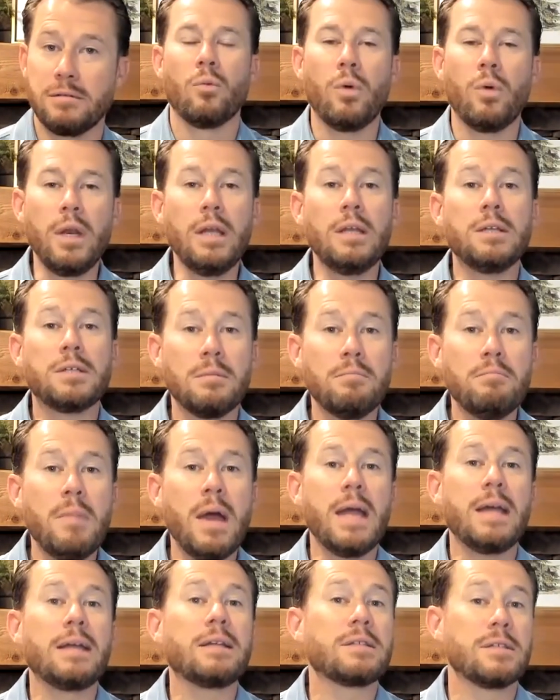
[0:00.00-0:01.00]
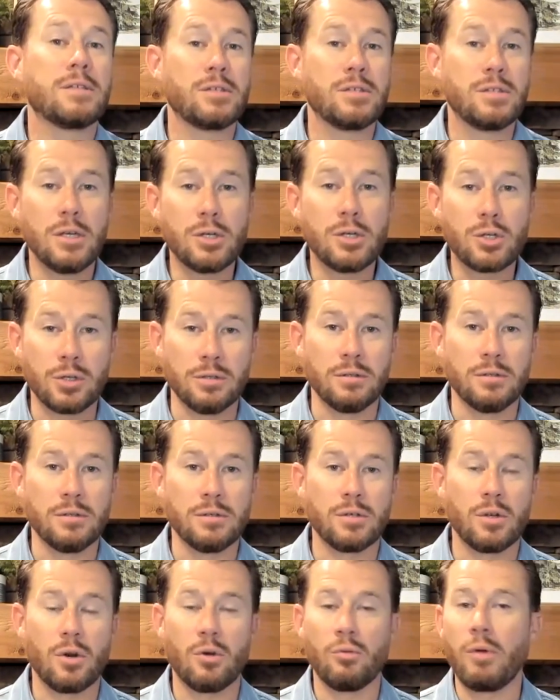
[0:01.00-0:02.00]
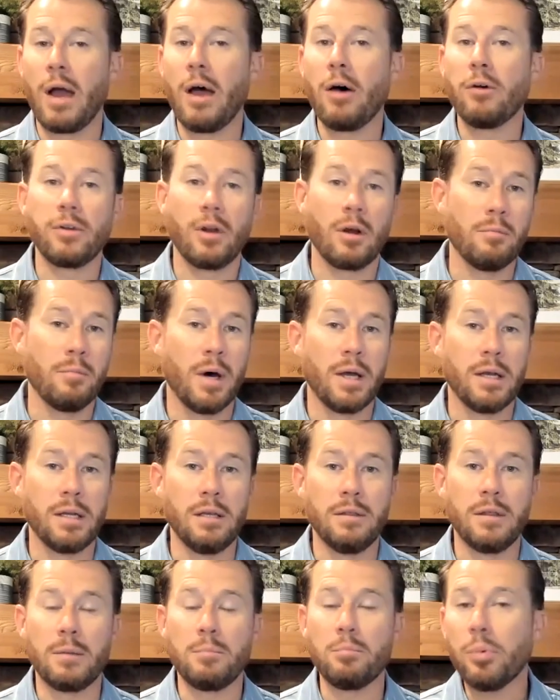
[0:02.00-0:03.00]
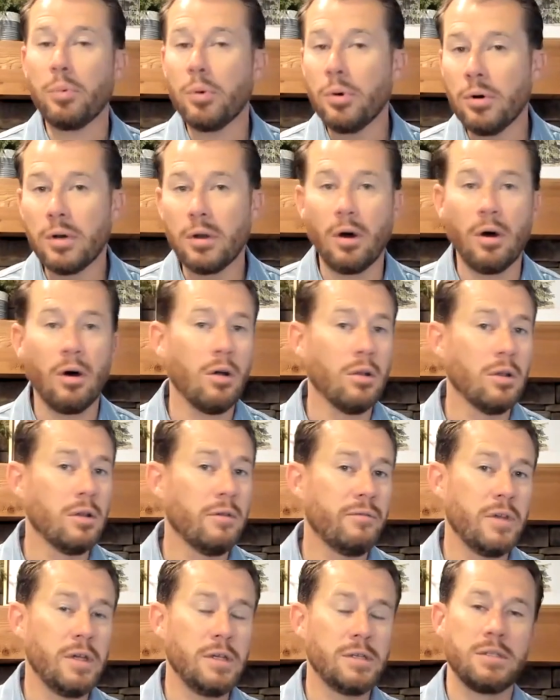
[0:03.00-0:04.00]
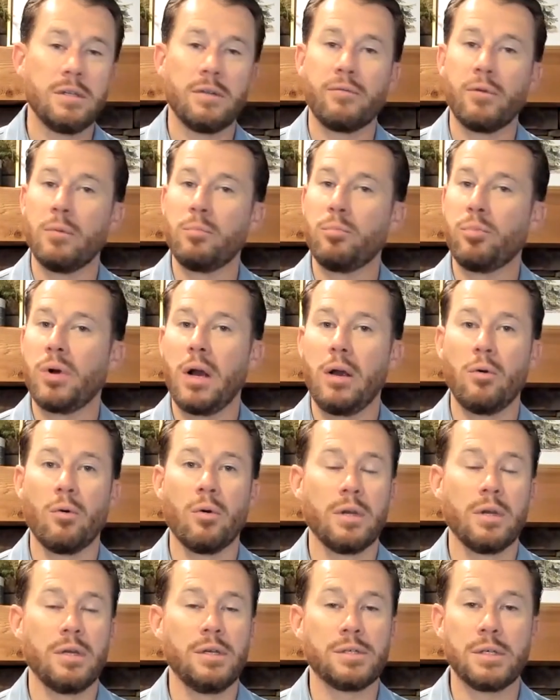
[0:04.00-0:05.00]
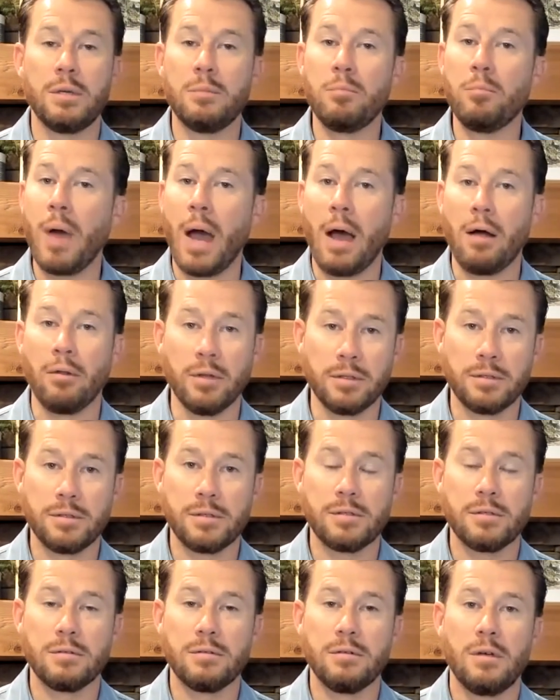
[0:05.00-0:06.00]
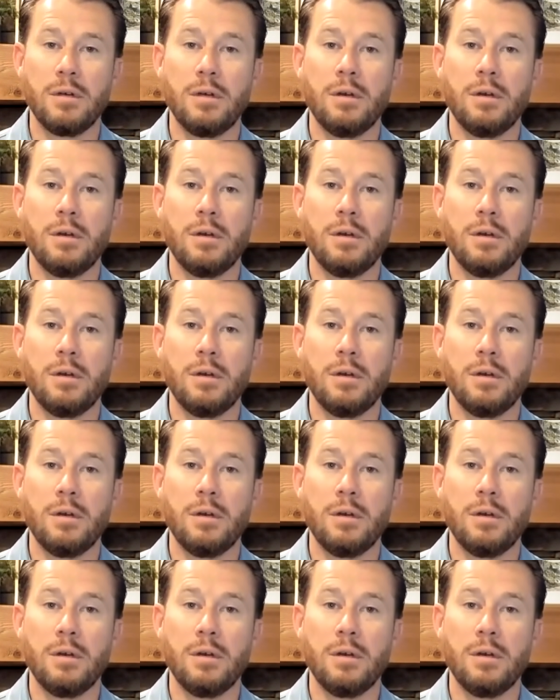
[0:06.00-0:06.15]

We need to make decisions around our money that put all of these different priorities in balance.